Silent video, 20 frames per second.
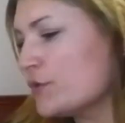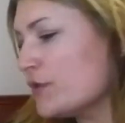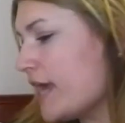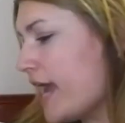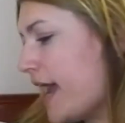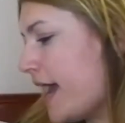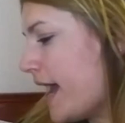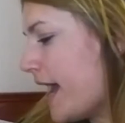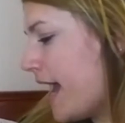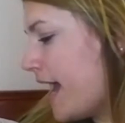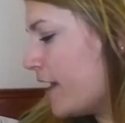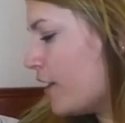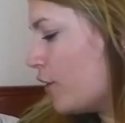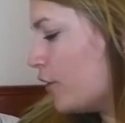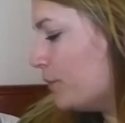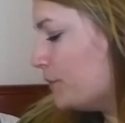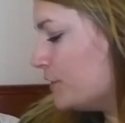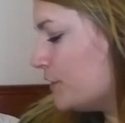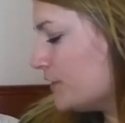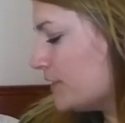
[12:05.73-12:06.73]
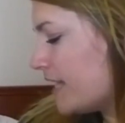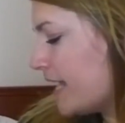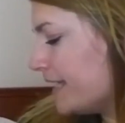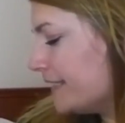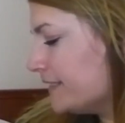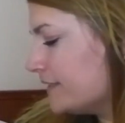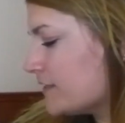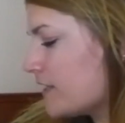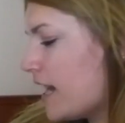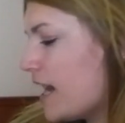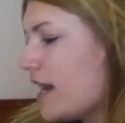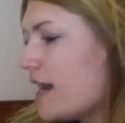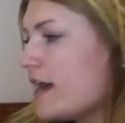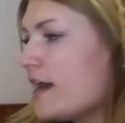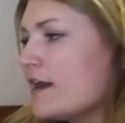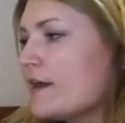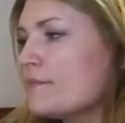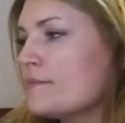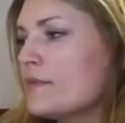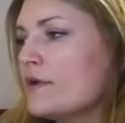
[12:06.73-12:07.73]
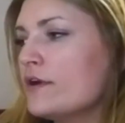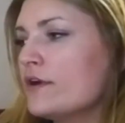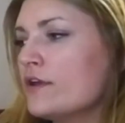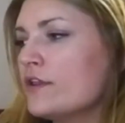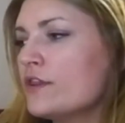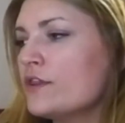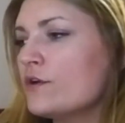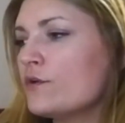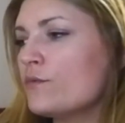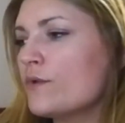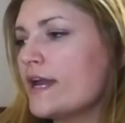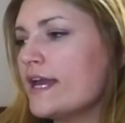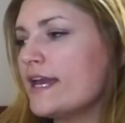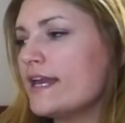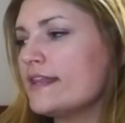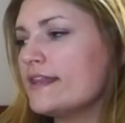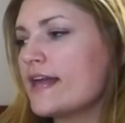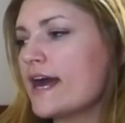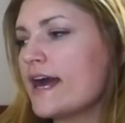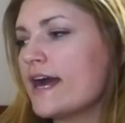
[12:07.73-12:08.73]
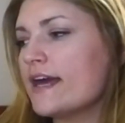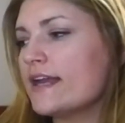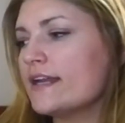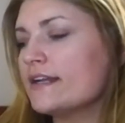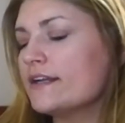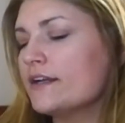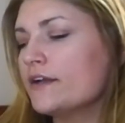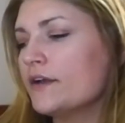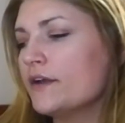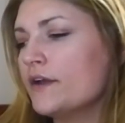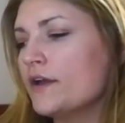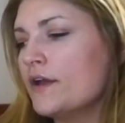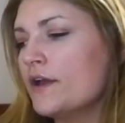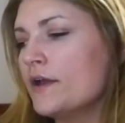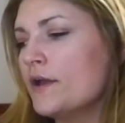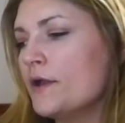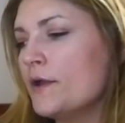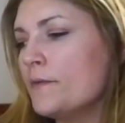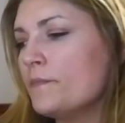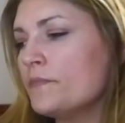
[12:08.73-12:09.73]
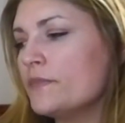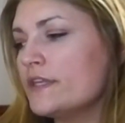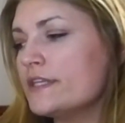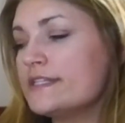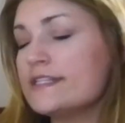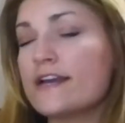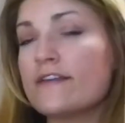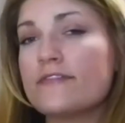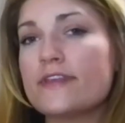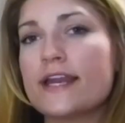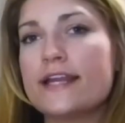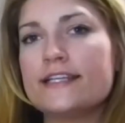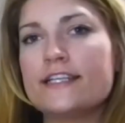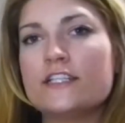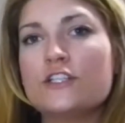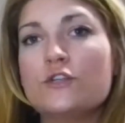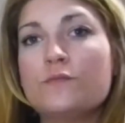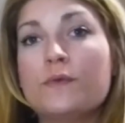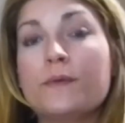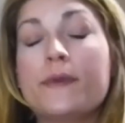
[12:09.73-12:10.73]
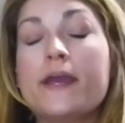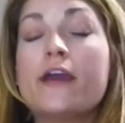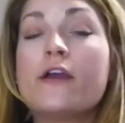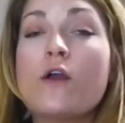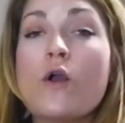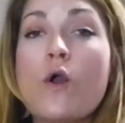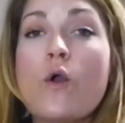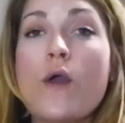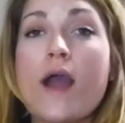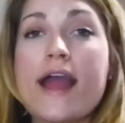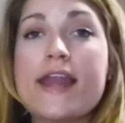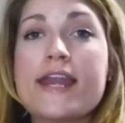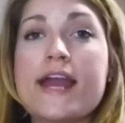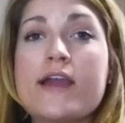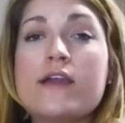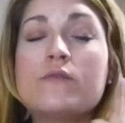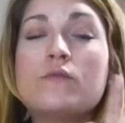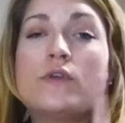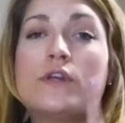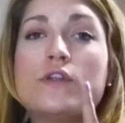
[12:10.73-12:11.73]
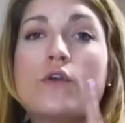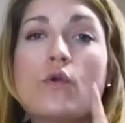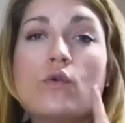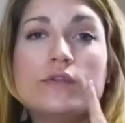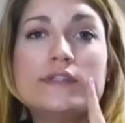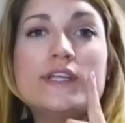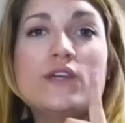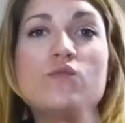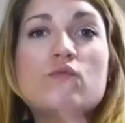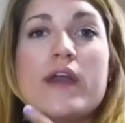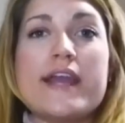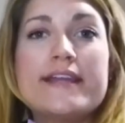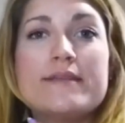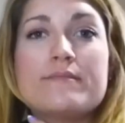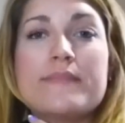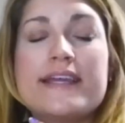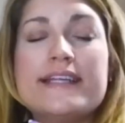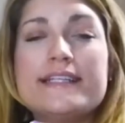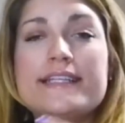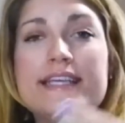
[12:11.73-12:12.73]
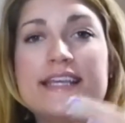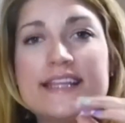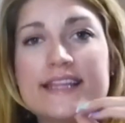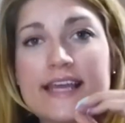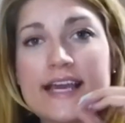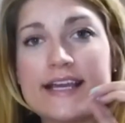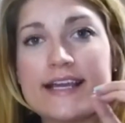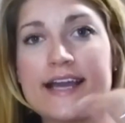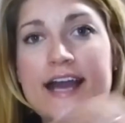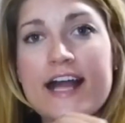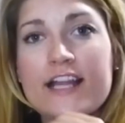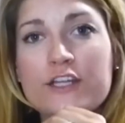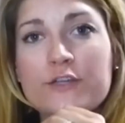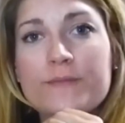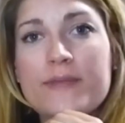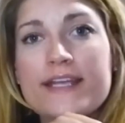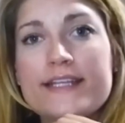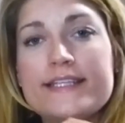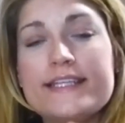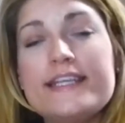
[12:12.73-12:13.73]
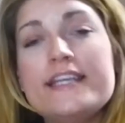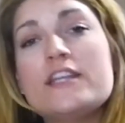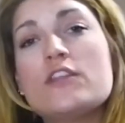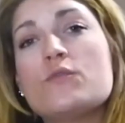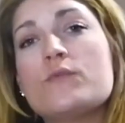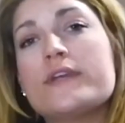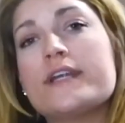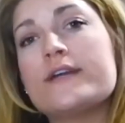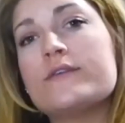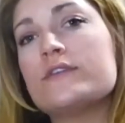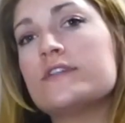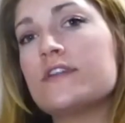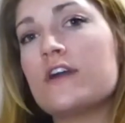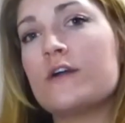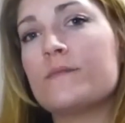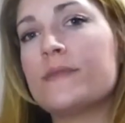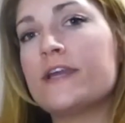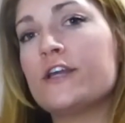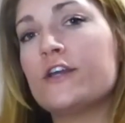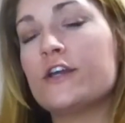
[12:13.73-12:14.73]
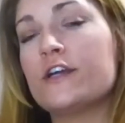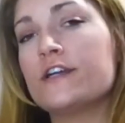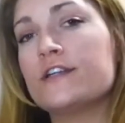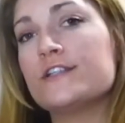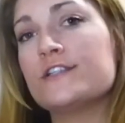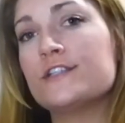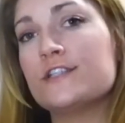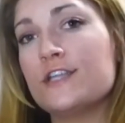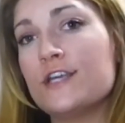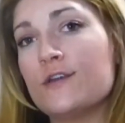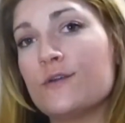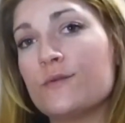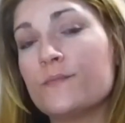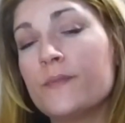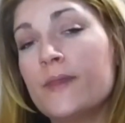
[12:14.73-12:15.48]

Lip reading: yeah, I hope you like the way that the stuff that I did to prepare. Oh, and I would only whiten my teeth and color my teeth when I was on my curse too.